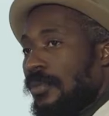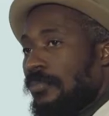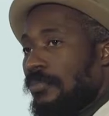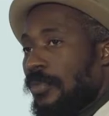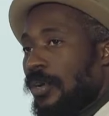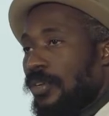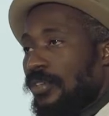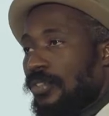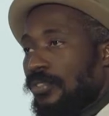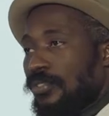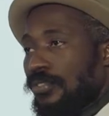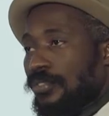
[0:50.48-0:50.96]

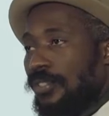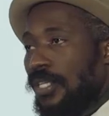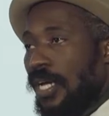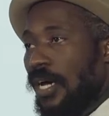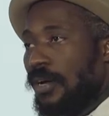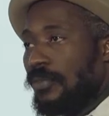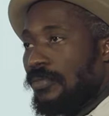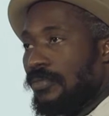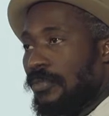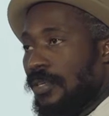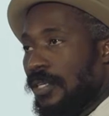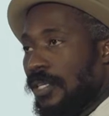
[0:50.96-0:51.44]
models
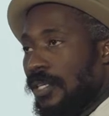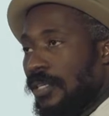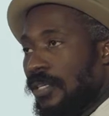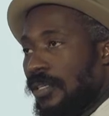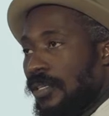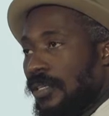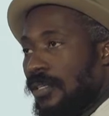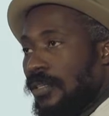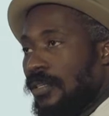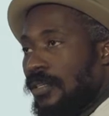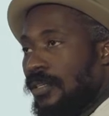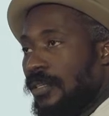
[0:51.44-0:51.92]
that
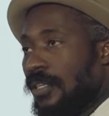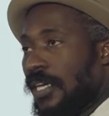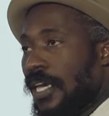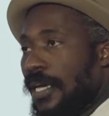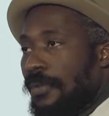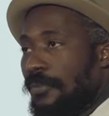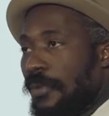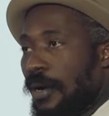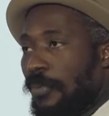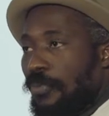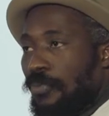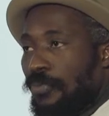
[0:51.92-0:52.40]
we
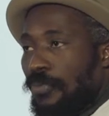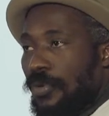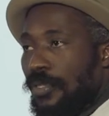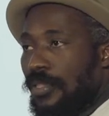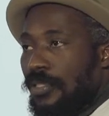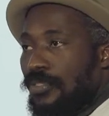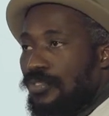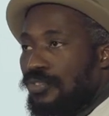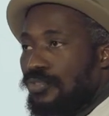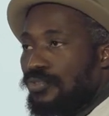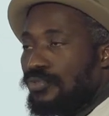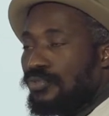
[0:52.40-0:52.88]
came up
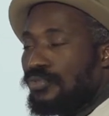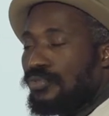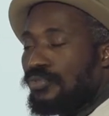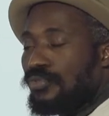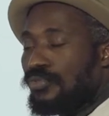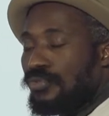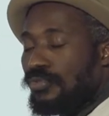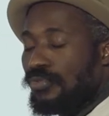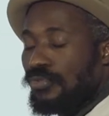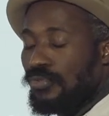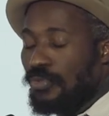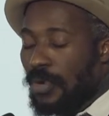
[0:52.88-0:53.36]
with to
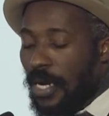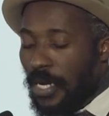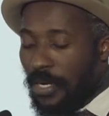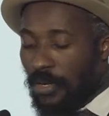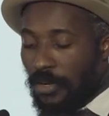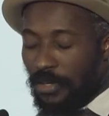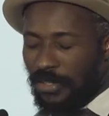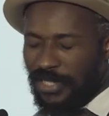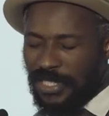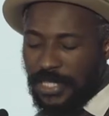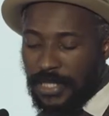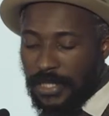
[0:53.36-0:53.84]

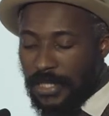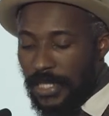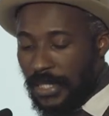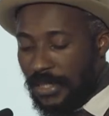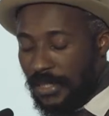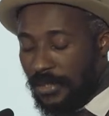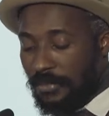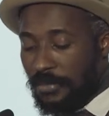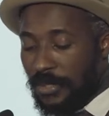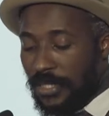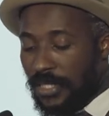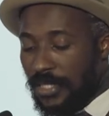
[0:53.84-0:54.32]
work on these
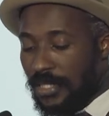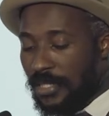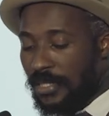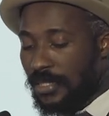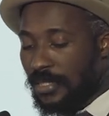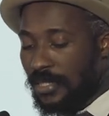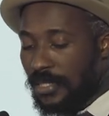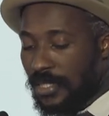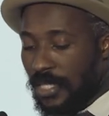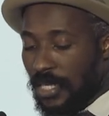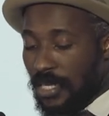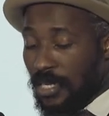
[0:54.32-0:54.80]
exhibitions.